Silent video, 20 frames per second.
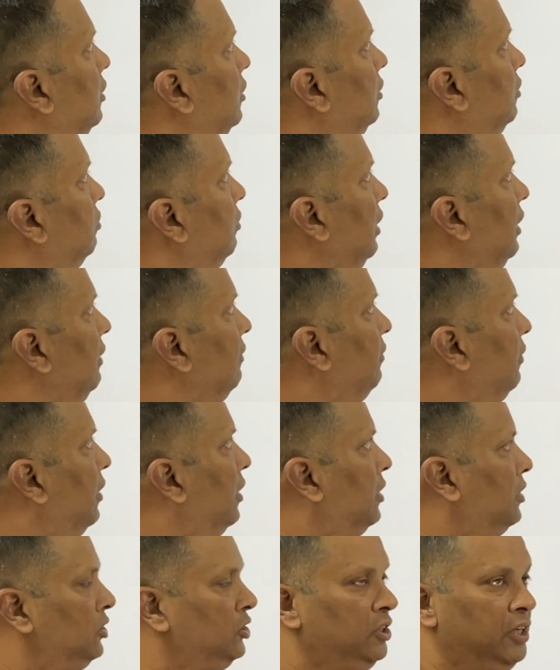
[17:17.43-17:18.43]
12
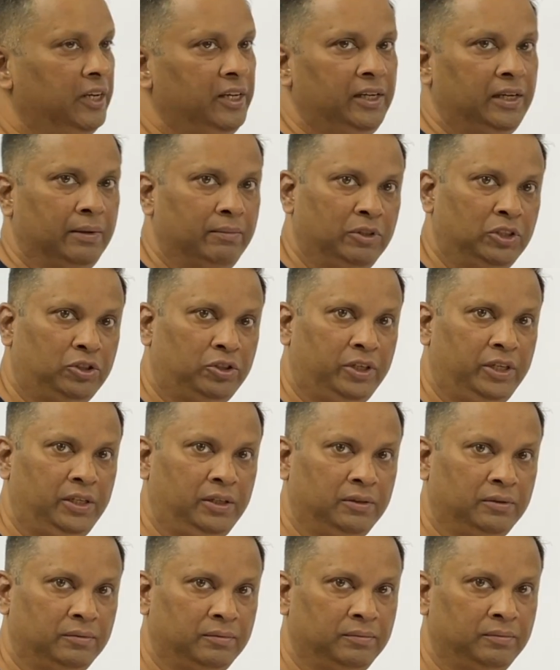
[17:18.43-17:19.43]
are studying chemistry,
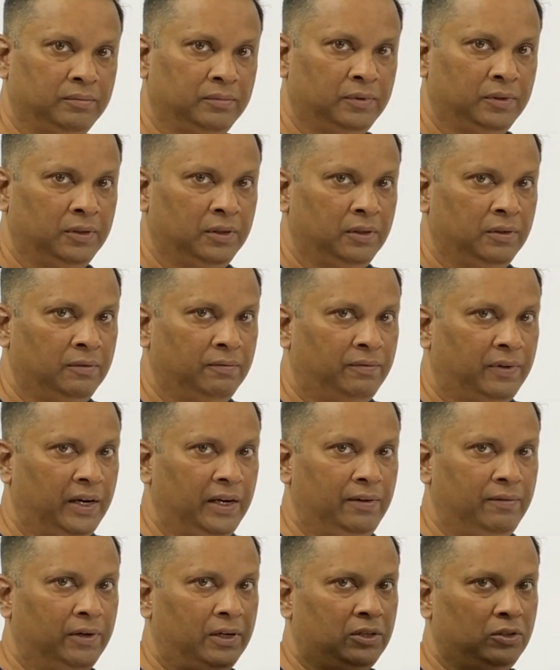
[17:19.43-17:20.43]

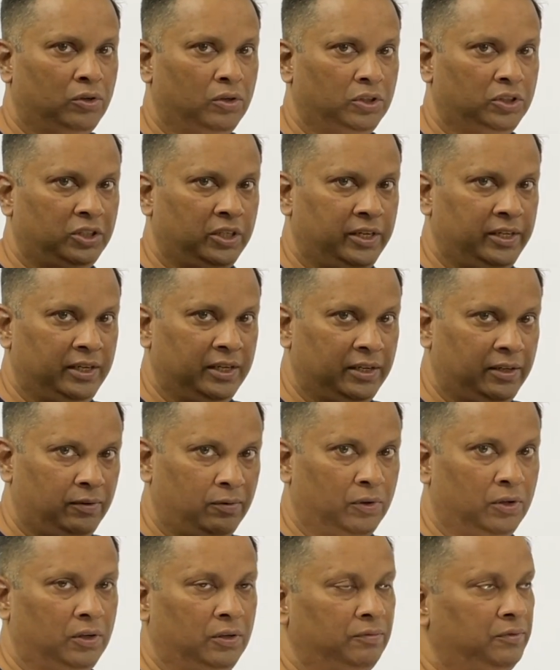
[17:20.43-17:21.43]
5 are not studying any
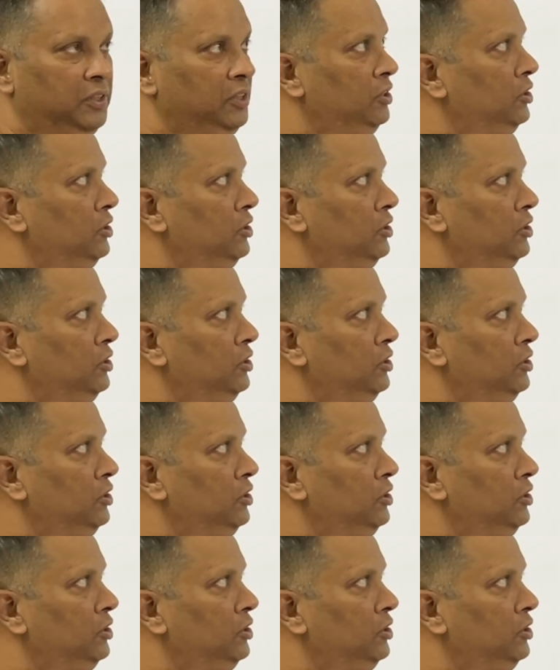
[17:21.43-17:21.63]
one of these